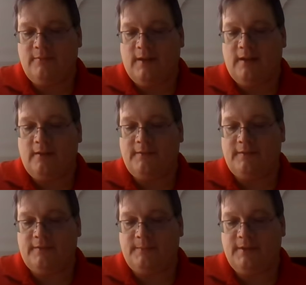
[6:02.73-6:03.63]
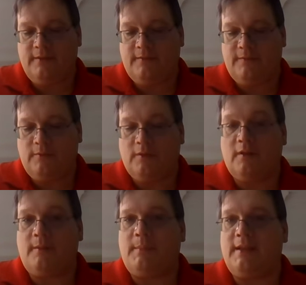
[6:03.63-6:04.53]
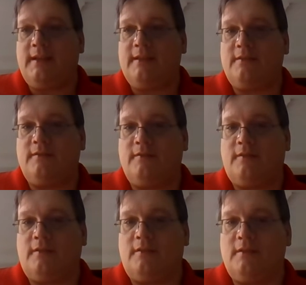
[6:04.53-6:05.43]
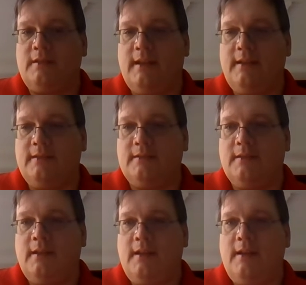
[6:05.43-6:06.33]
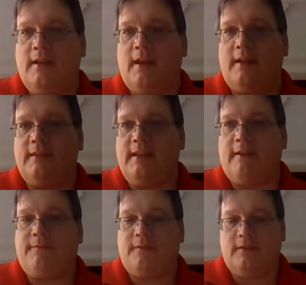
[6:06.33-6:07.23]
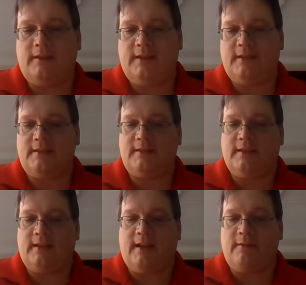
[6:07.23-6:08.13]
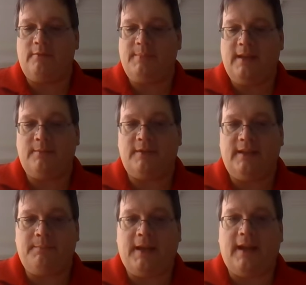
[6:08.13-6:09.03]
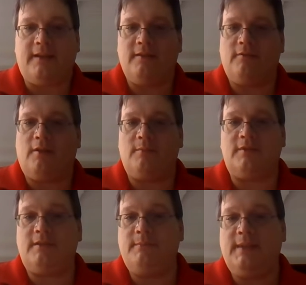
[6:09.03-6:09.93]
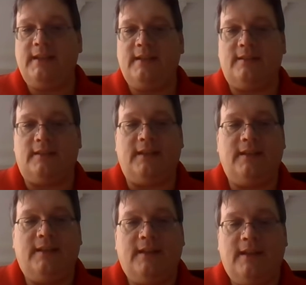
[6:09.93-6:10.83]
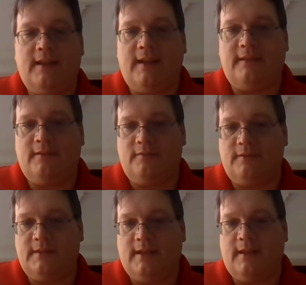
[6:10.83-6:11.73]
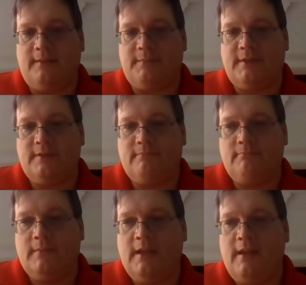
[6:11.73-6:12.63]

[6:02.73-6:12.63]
to 12 and from 2 to 4 on Mondays through Thursdays. The effort is that I would be able to get back to you almost immediately at those times.